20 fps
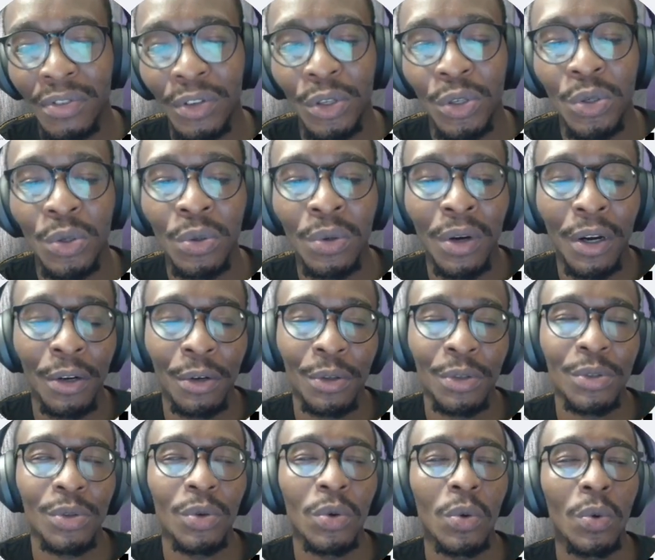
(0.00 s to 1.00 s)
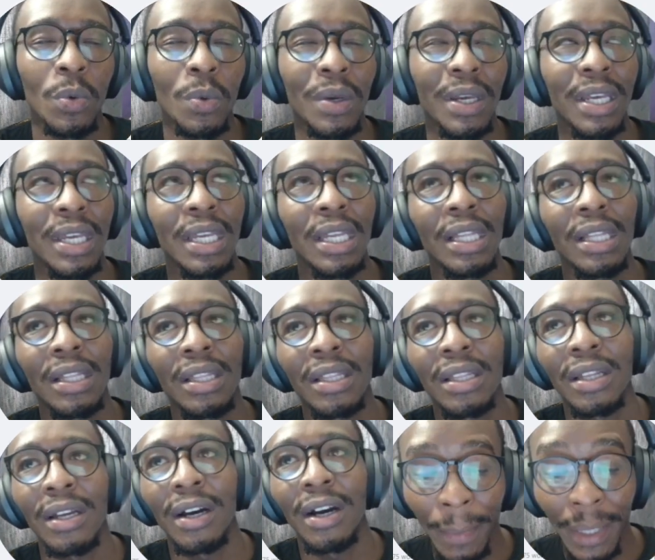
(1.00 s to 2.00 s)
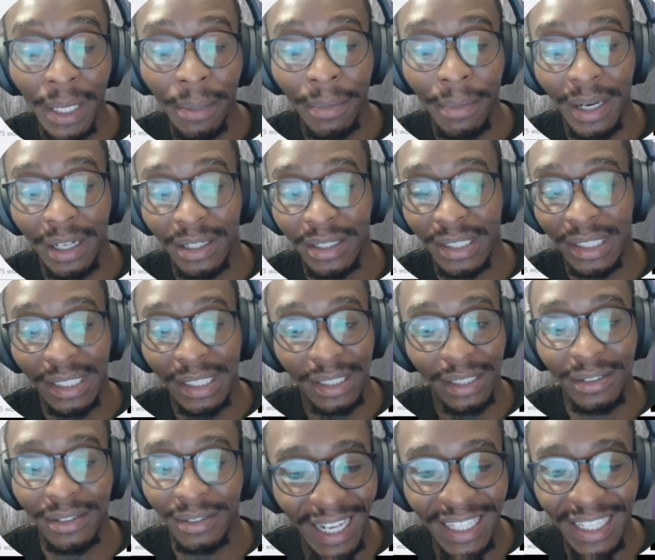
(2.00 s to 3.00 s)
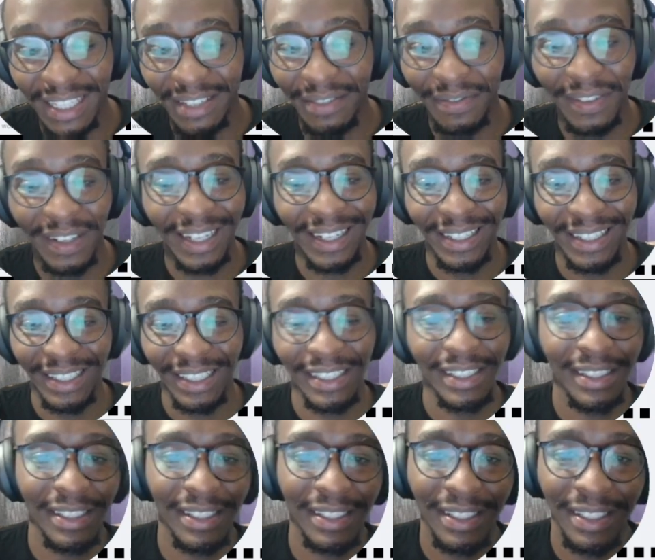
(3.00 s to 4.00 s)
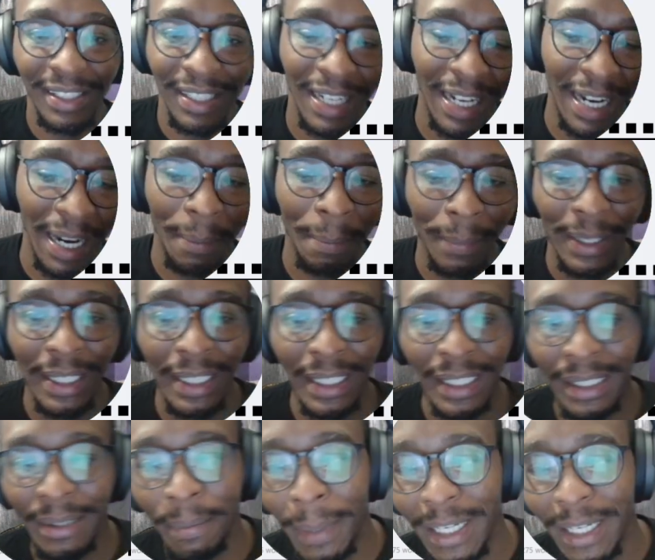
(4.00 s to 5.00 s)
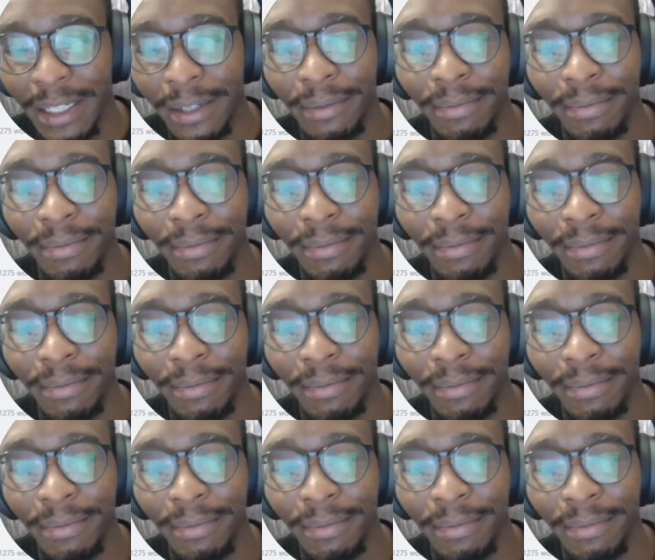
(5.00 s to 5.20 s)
Veo 2 and also with Minimax, I just feel like this can be better.